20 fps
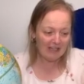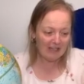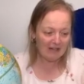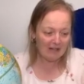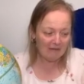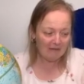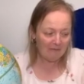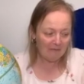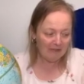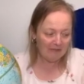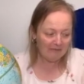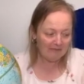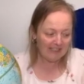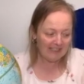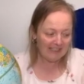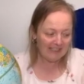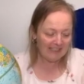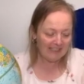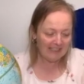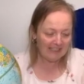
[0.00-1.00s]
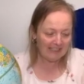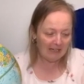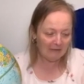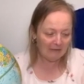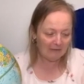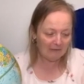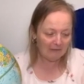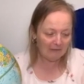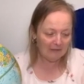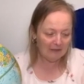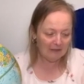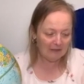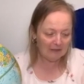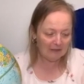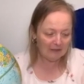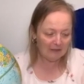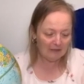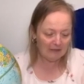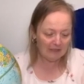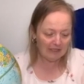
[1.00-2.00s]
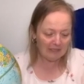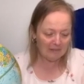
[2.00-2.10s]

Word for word: when we eat our food.